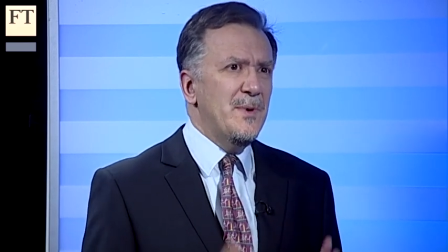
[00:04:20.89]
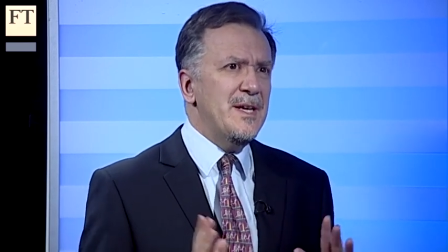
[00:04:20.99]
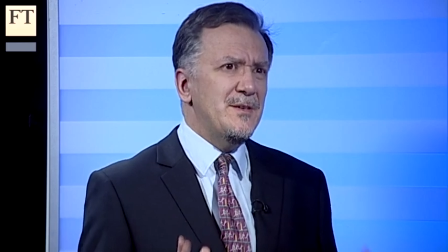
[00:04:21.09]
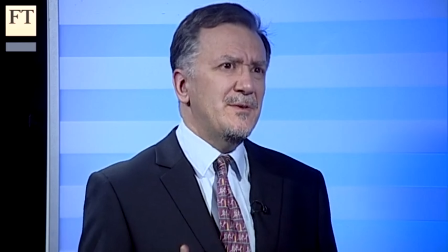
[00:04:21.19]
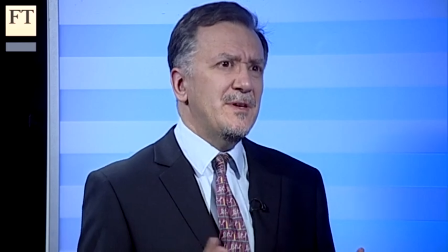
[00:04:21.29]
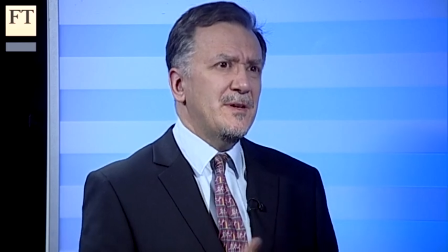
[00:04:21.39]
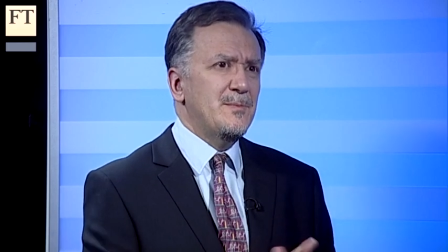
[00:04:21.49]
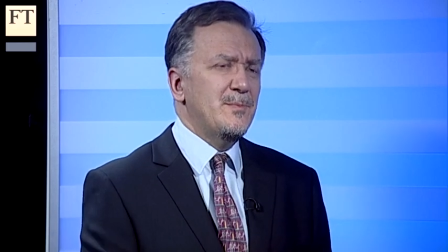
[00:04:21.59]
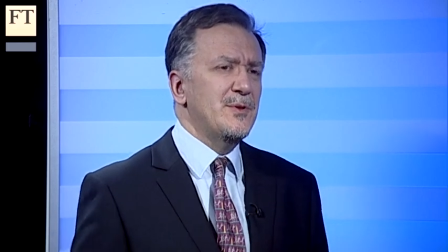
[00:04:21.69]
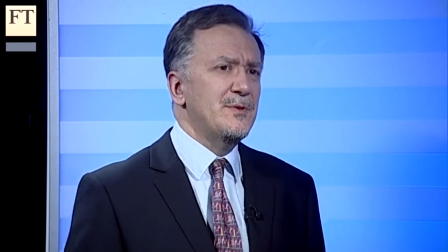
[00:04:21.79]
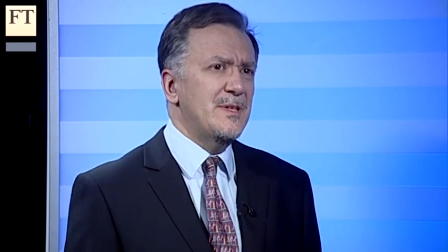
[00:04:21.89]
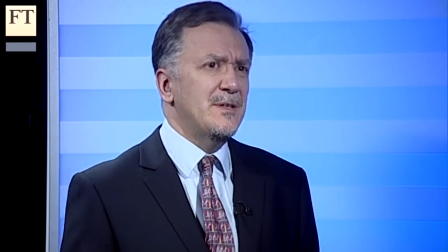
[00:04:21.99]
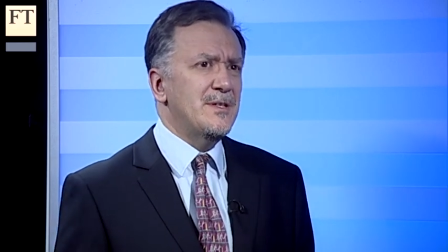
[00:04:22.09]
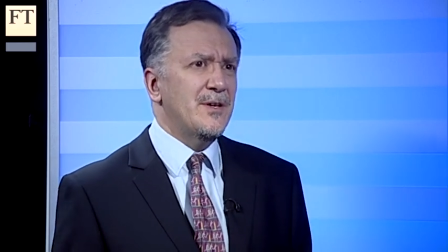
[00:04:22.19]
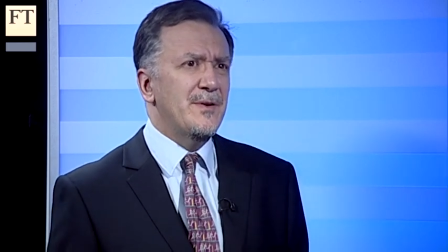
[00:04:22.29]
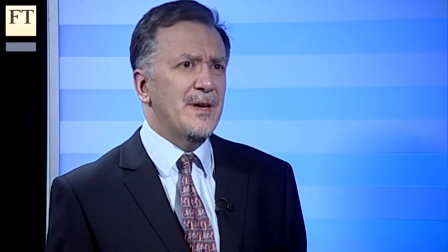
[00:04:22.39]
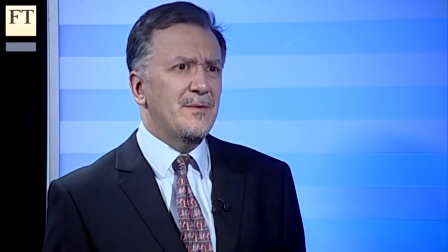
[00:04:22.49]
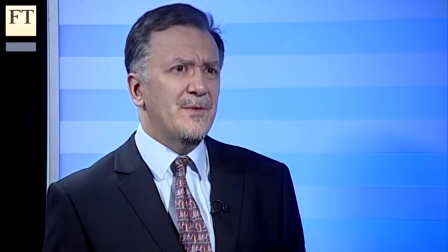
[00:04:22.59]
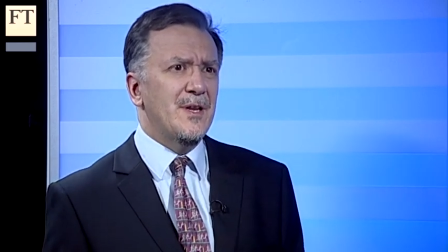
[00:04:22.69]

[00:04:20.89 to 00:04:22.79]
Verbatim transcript: Where do you think bond yields are going